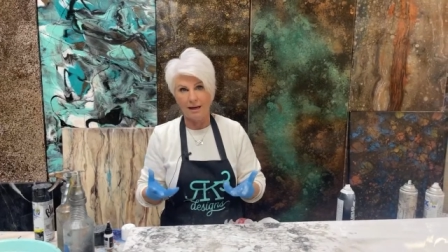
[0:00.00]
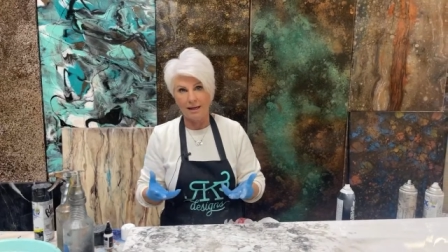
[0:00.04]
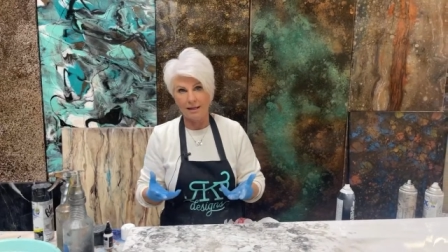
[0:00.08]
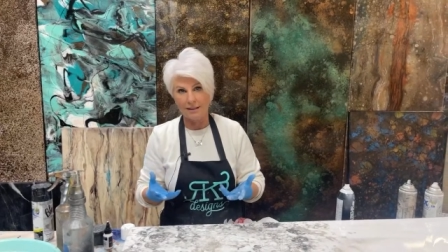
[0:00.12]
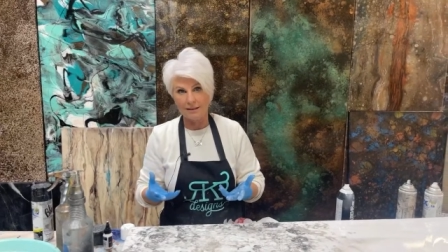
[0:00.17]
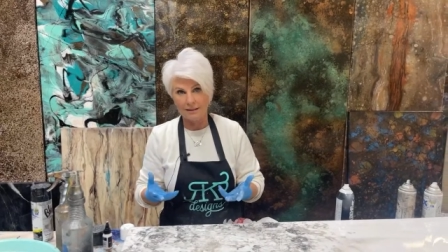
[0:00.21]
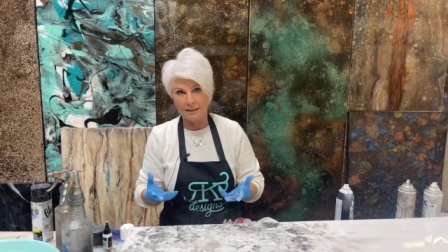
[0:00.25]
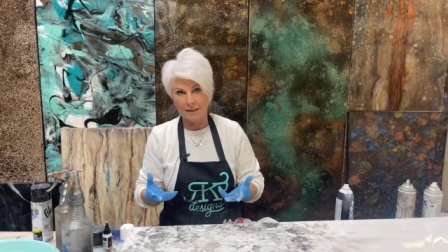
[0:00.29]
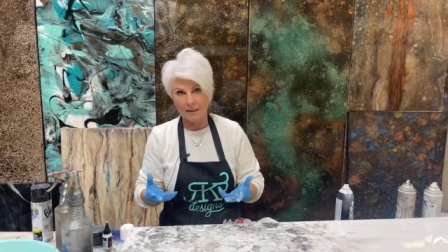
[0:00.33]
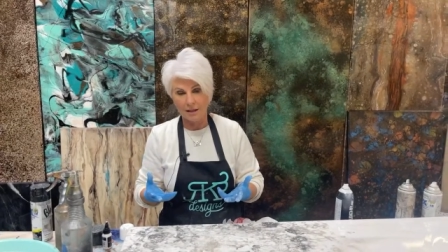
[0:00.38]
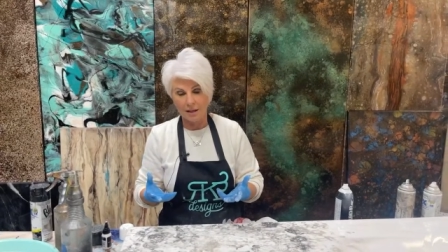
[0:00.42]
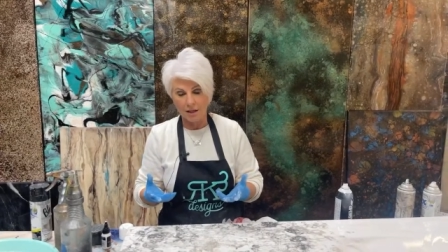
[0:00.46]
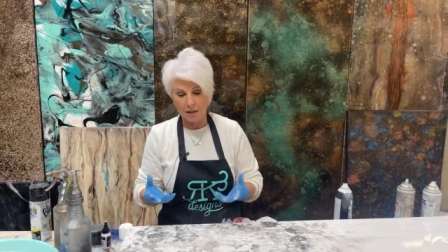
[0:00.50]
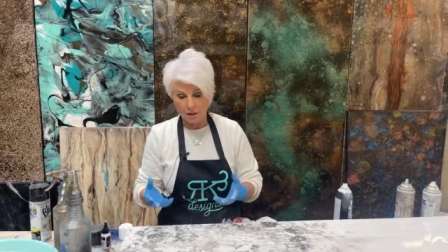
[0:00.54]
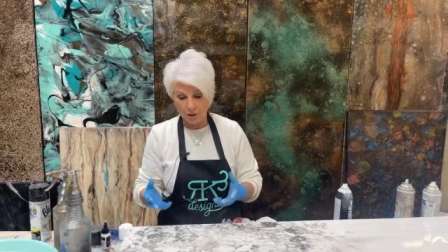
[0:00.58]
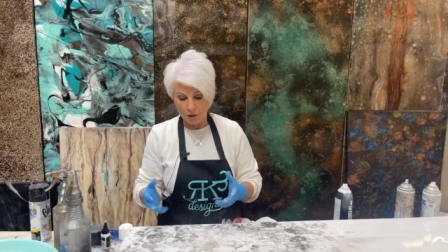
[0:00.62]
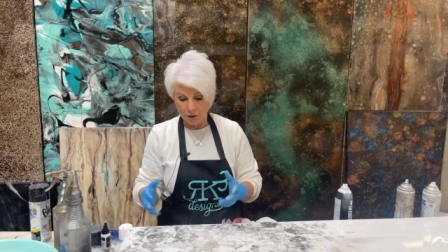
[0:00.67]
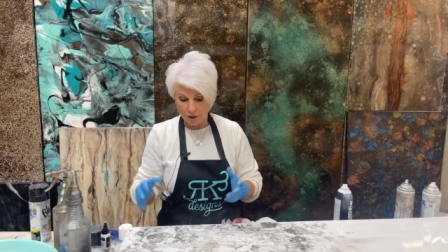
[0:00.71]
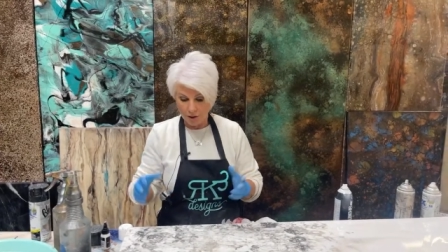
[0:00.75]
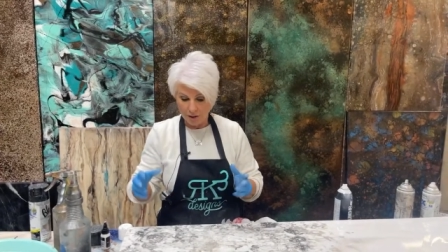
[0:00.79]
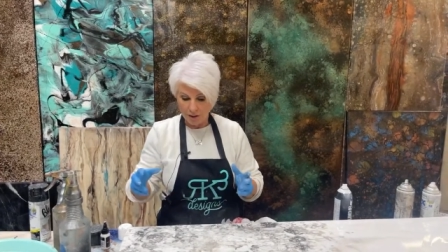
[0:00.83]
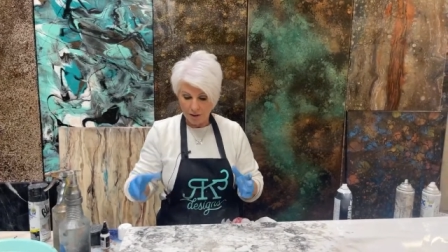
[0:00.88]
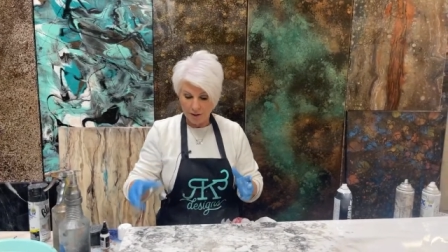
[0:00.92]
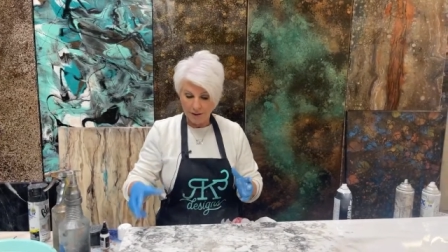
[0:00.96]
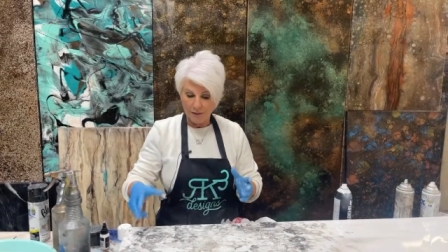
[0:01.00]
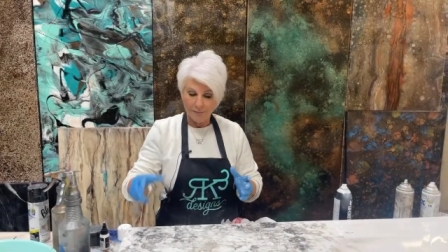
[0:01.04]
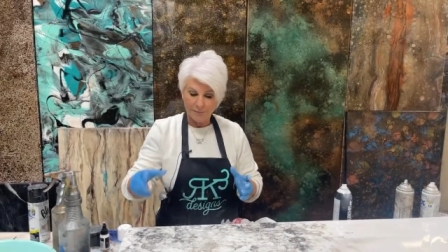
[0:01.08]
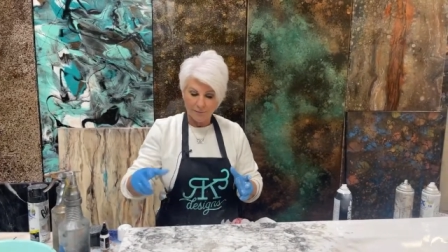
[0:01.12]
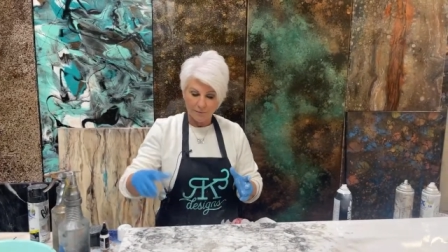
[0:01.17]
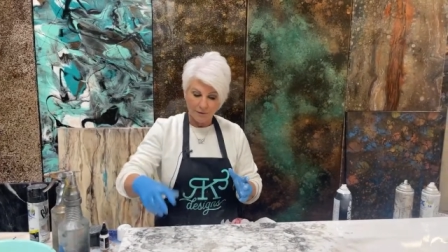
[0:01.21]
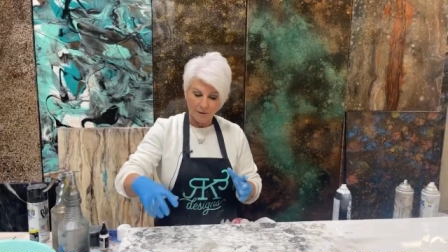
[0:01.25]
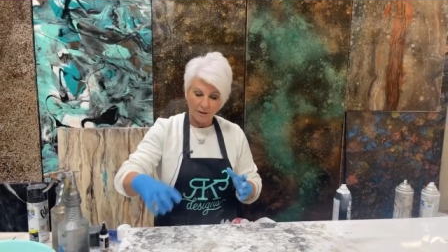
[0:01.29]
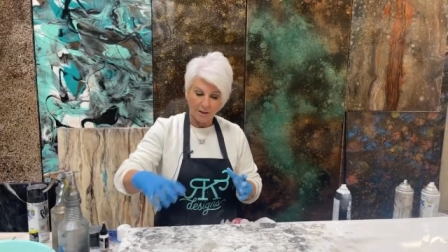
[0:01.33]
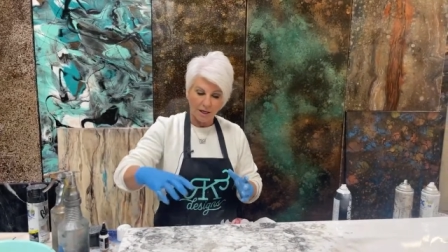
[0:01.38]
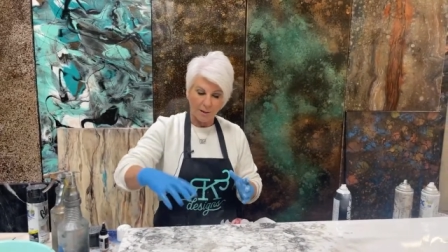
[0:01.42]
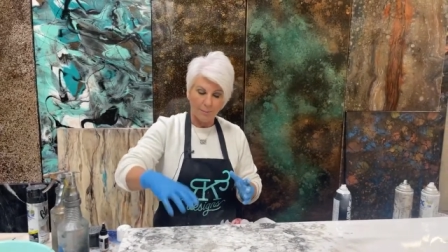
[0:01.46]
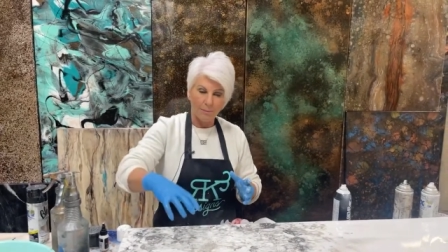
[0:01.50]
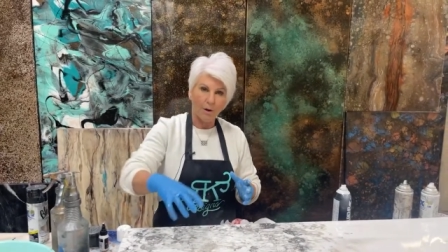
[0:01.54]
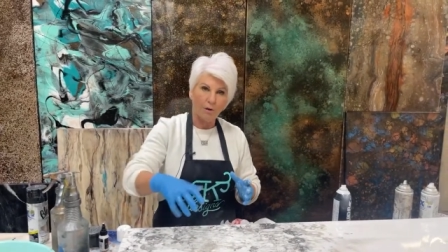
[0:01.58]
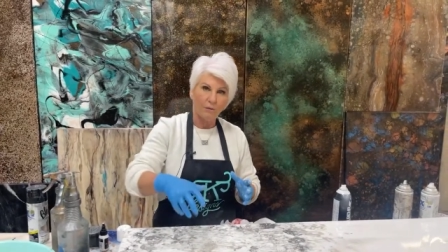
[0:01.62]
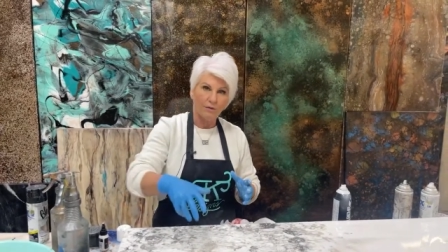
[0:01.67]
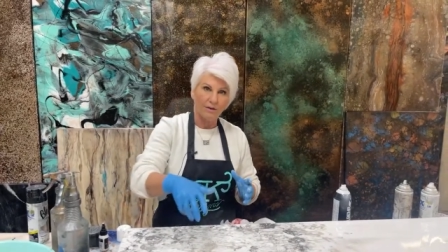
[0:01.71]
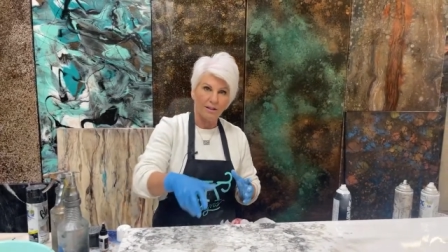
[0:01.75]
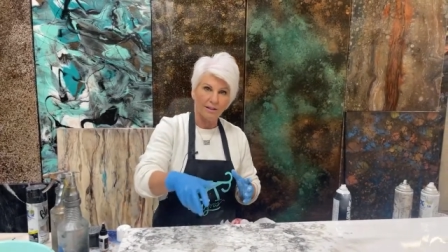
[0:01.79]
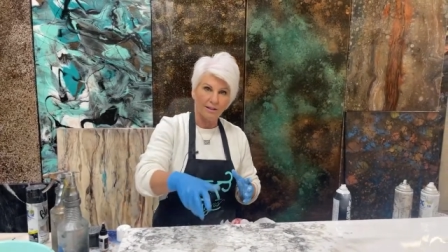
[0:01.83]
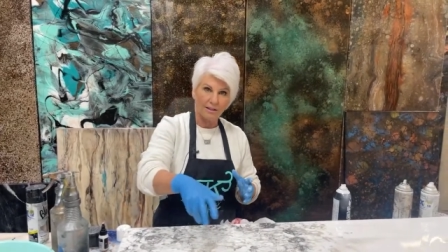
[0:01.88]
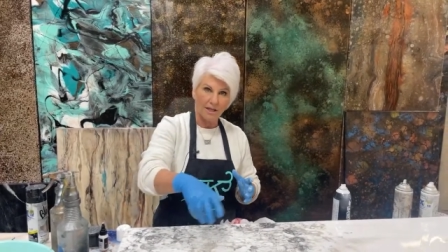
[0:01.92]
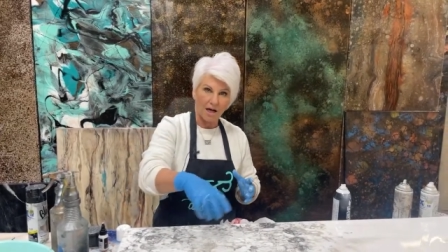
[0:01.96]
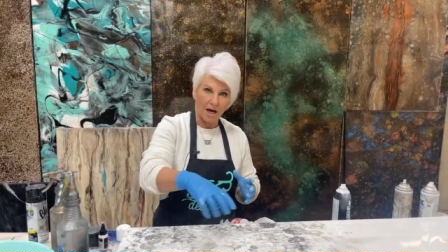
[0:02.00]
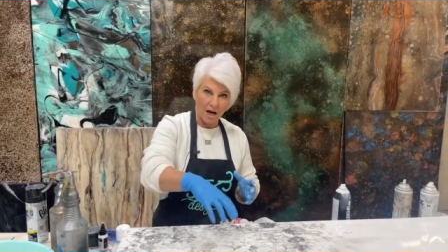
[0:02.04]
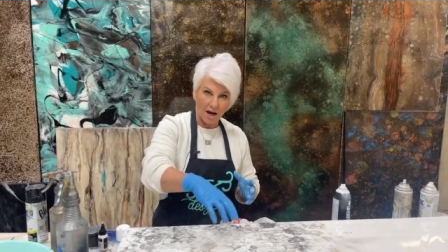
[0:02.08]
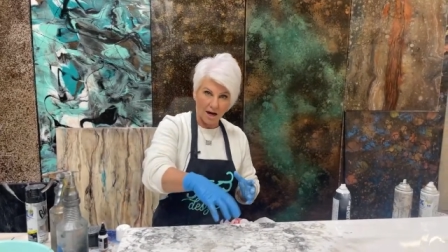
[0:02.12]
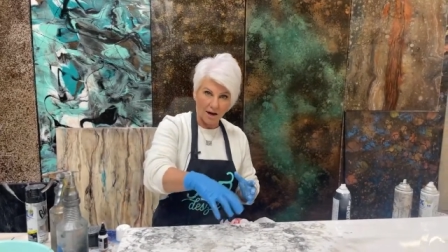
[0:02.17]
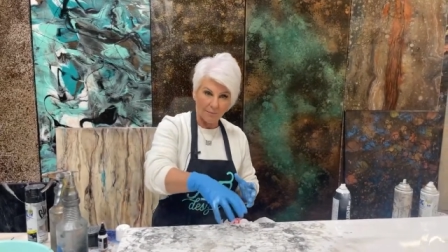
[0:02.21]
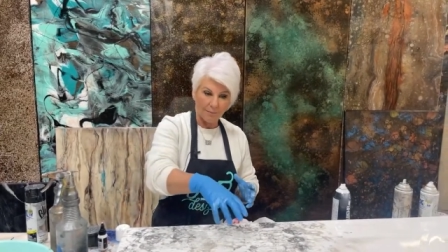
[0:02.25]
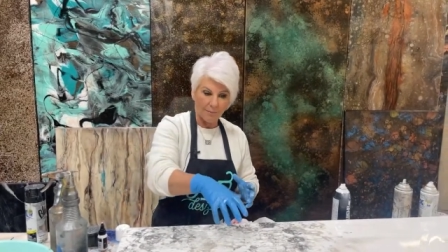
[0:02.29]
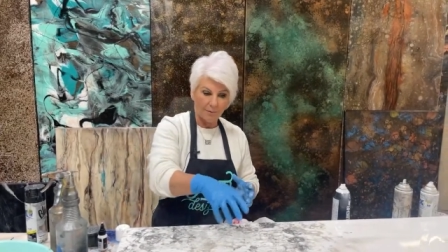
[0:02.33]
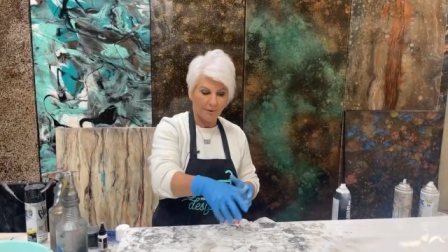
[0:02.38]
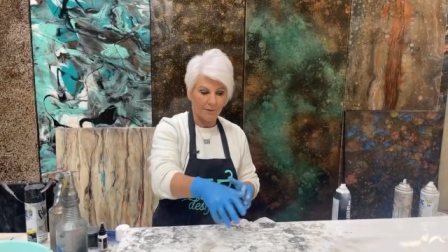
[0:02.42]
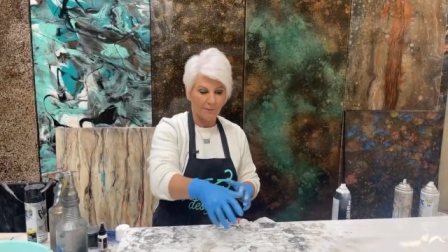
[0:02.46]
accent color, come over the top,